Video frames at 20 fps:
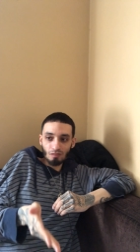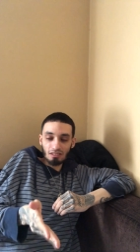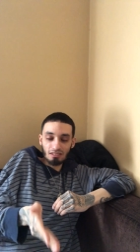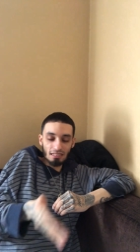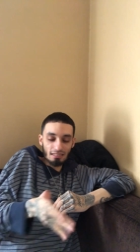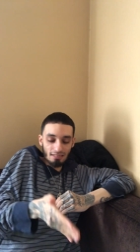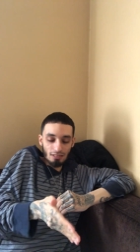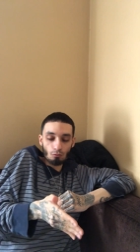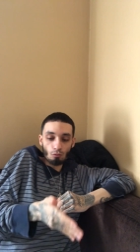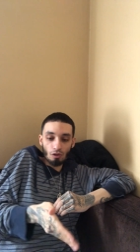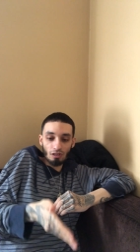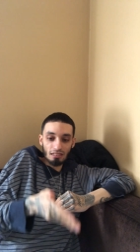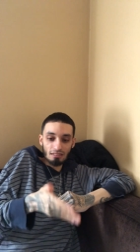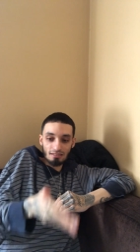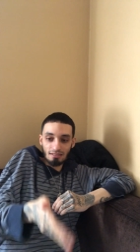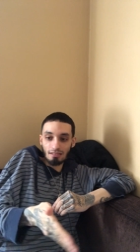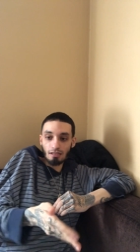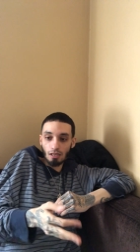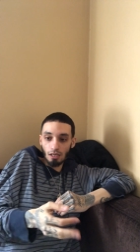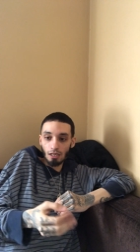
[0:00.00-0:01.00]
doesn't want
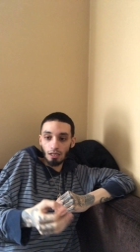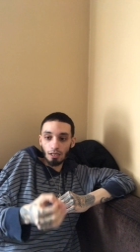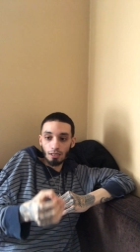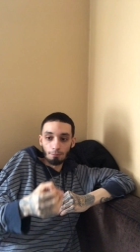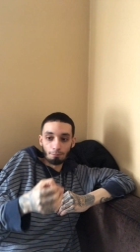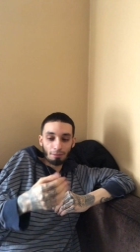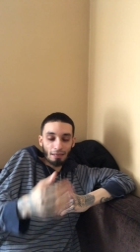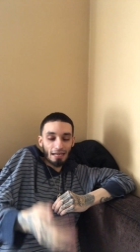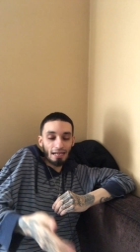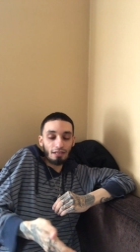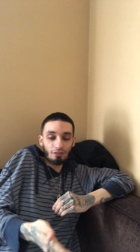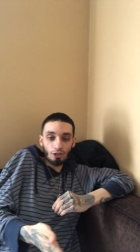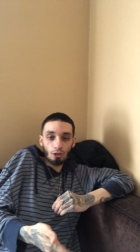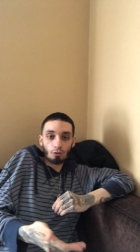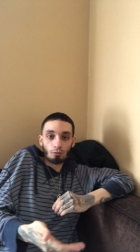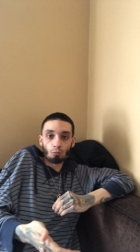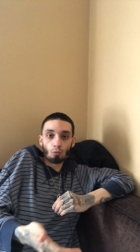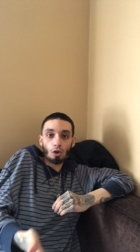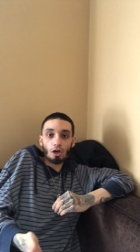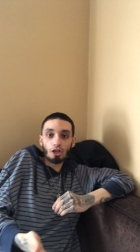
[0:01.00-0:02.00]
to pay
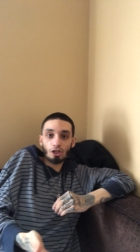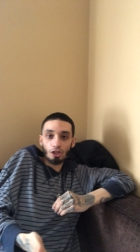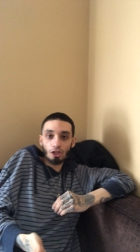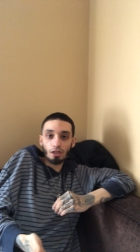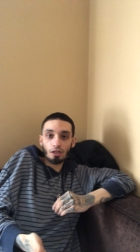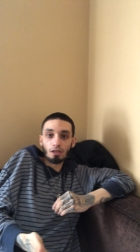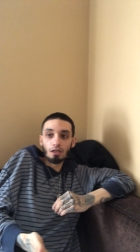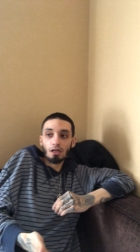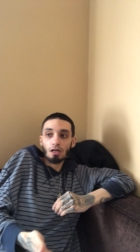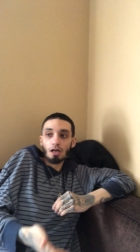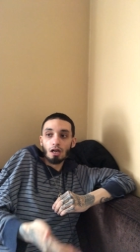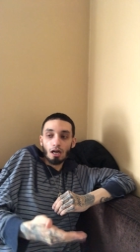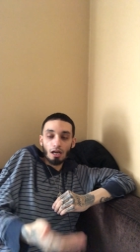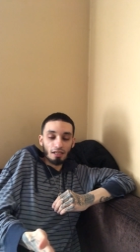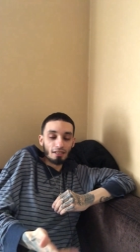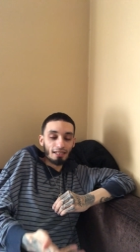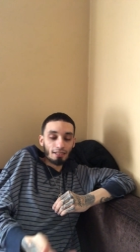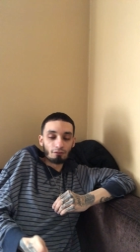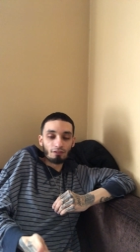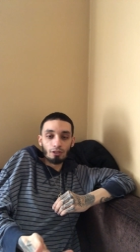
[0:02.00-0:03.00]
their worker a
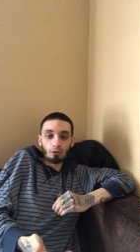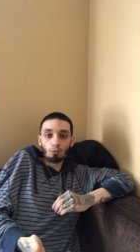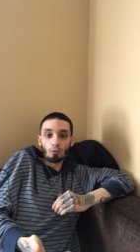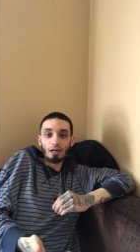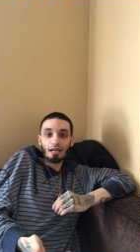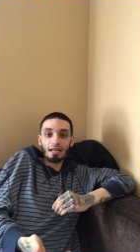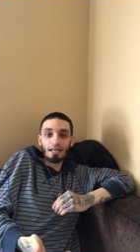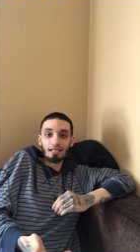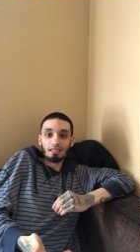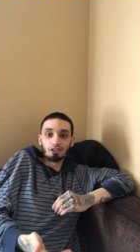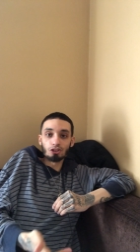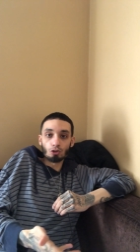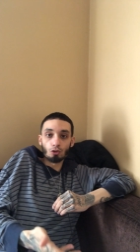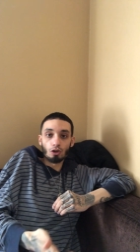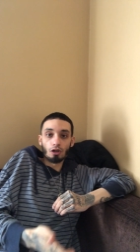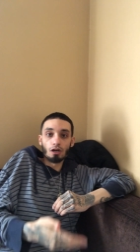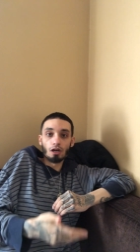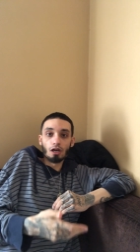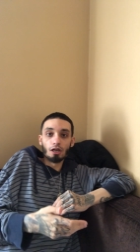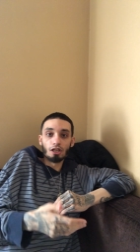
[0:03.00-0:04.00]
living wage
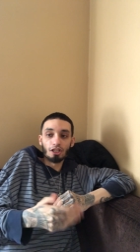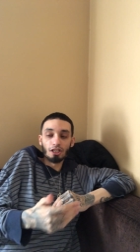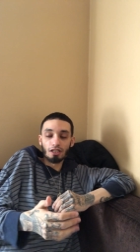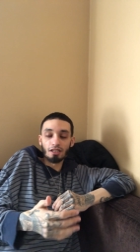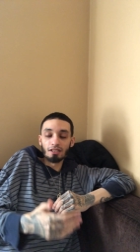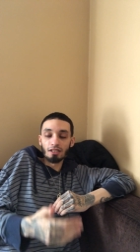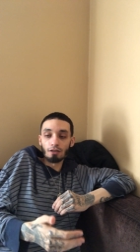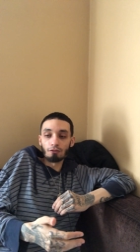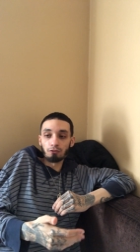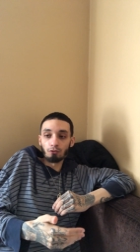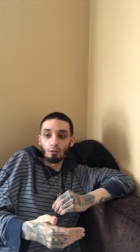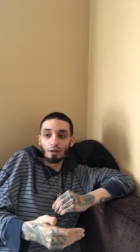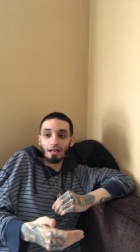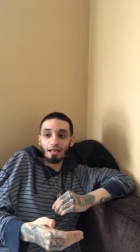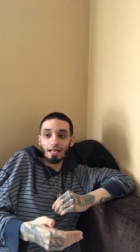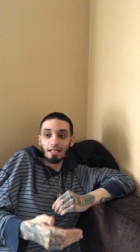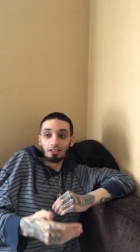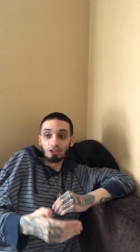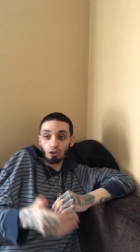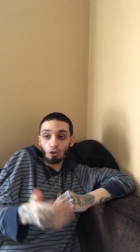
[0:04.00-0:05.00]
or a good enough wage,